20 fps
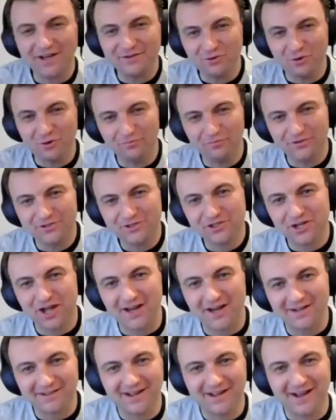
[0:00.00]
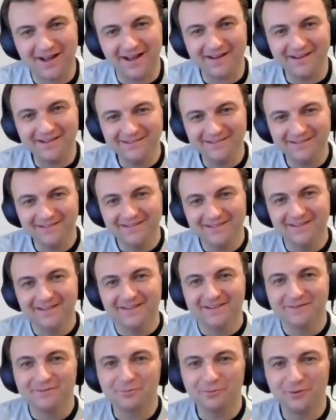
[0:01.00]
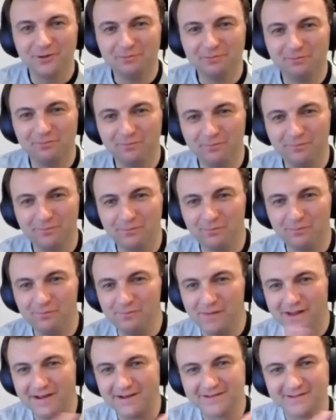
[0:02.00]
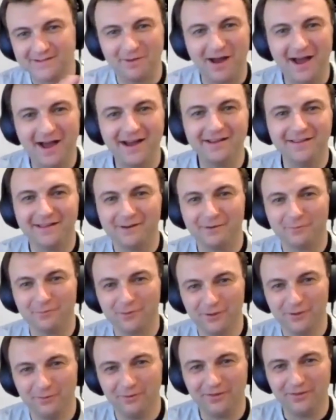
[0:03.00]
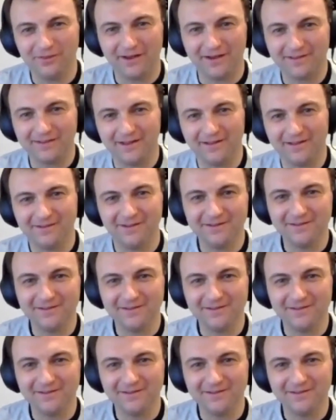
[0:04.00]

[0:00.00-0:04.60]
Nova shot guy would make some a highlight reel with like that